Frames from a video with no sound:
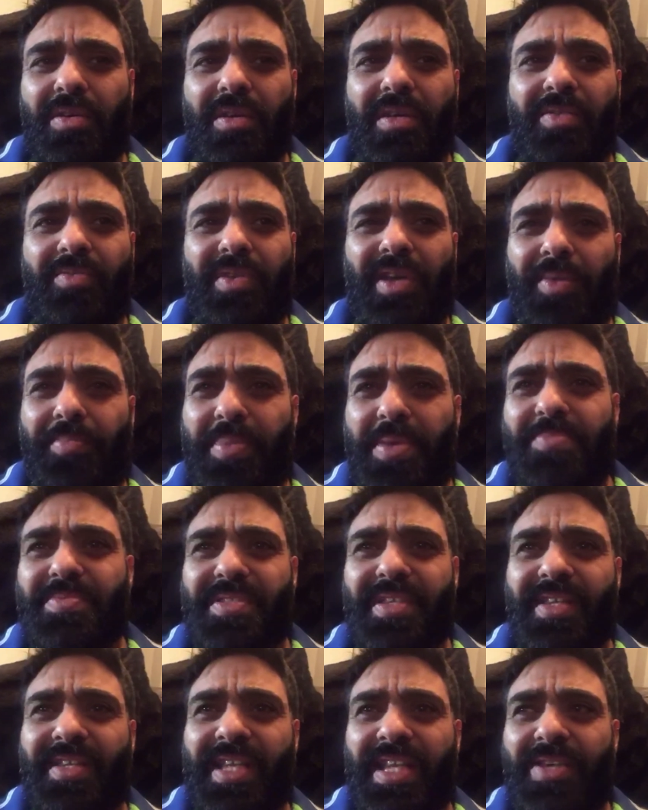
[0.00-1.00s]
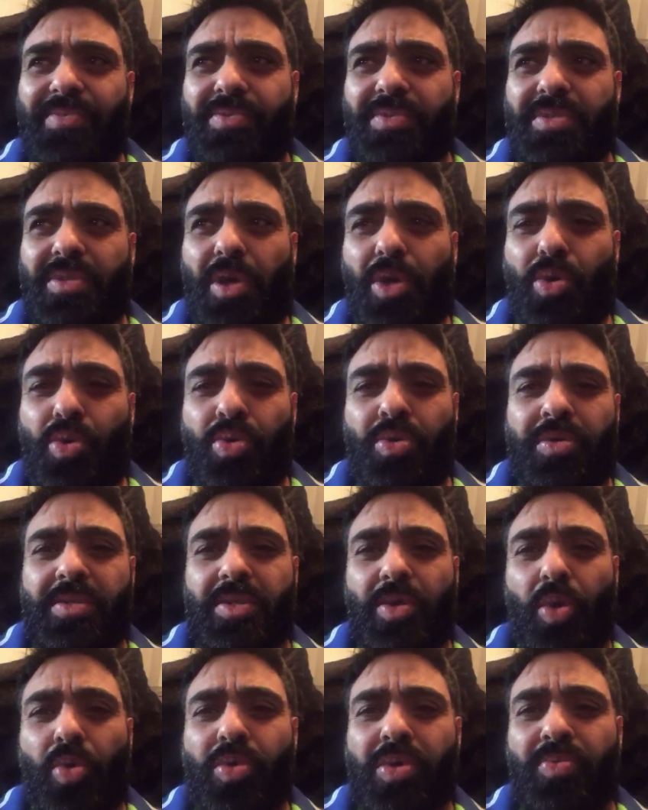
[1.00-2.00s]
Even Khabib said that he was told
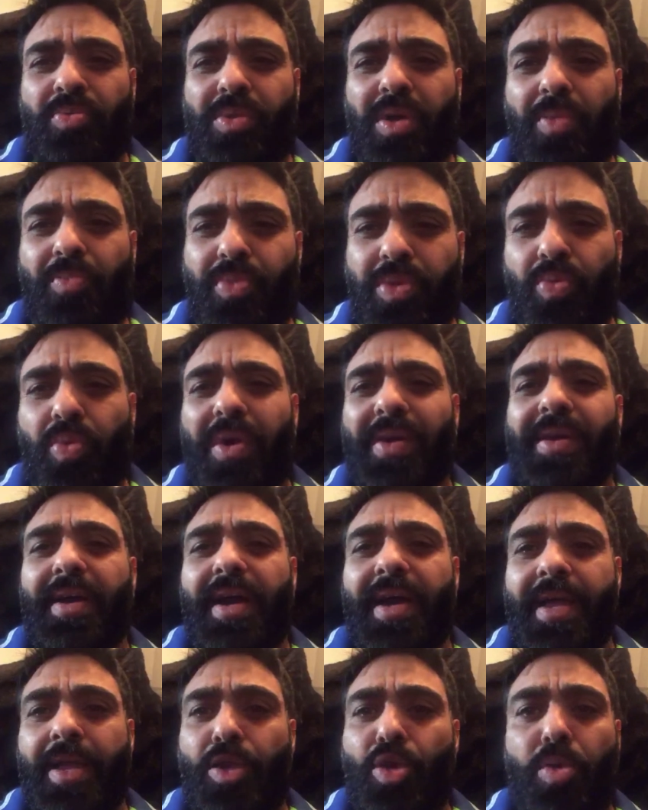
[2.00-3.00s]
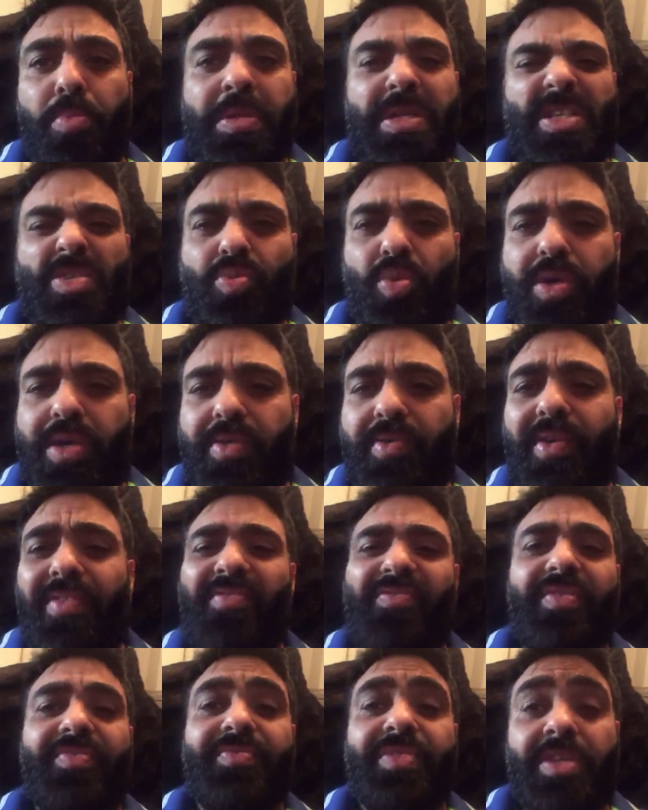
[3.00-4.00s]
to only come with one guy. Normally he's walking around
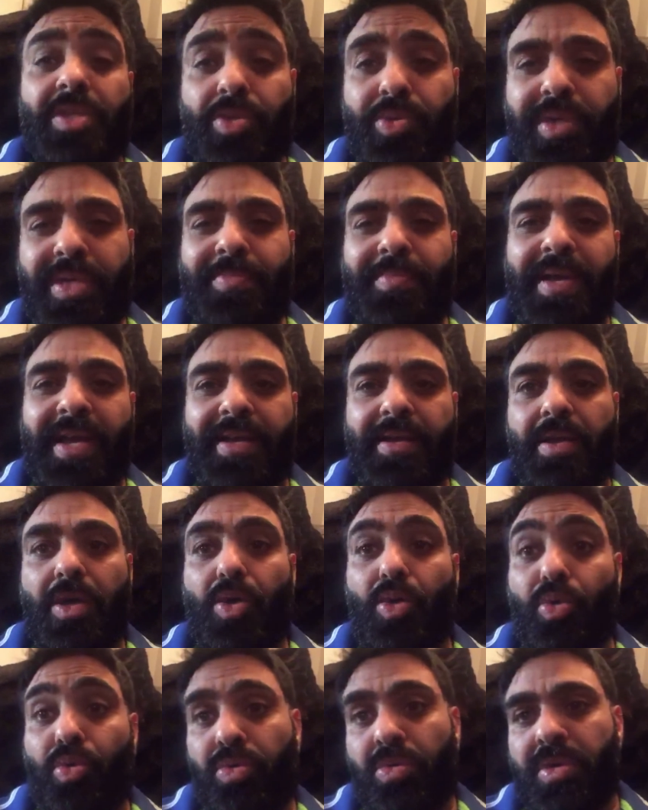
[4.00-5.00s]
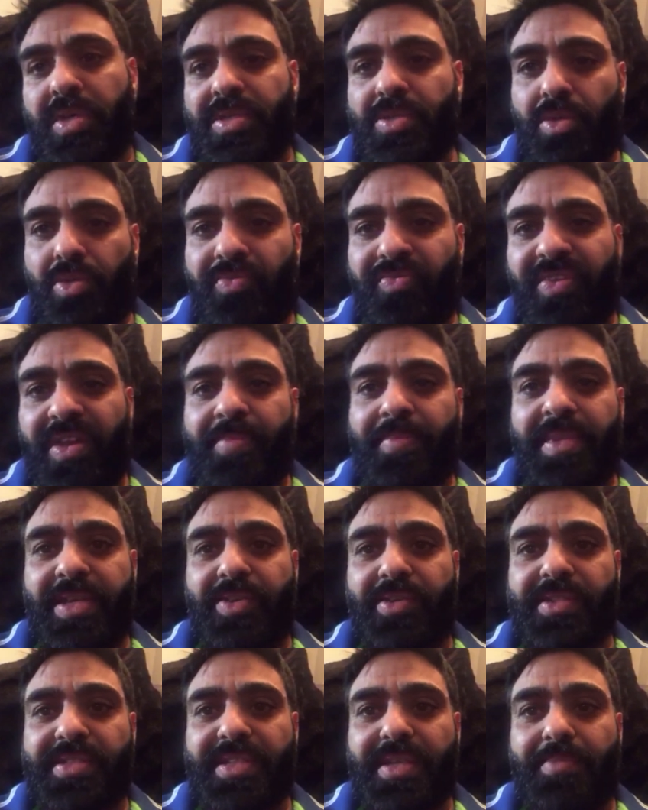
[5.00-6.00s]
15, 20 men, all his own family, you
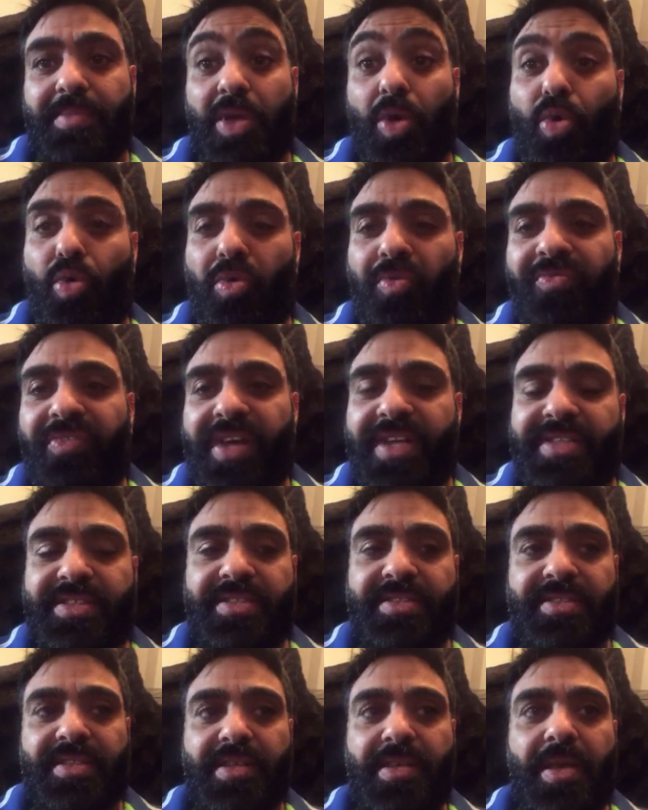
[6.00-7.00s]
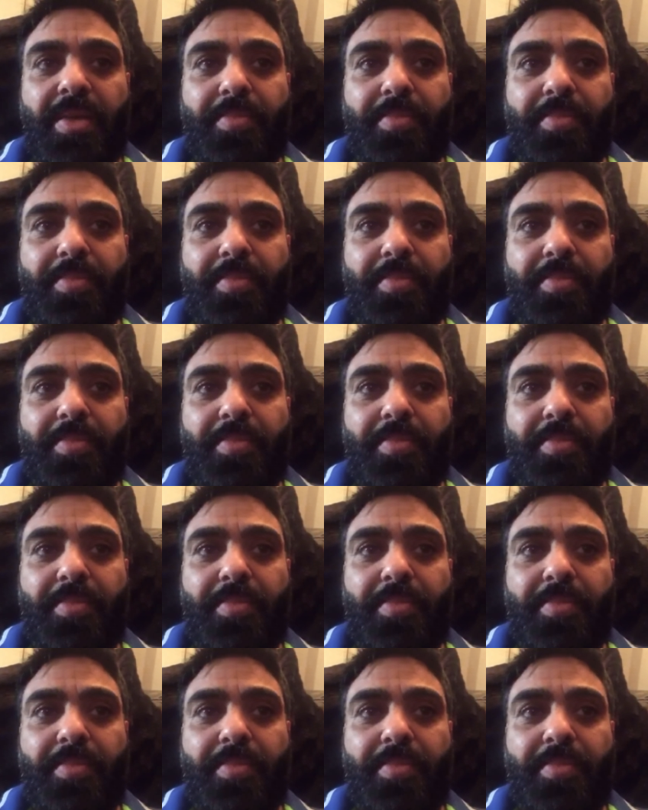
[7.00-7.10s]
understand me? All fighters.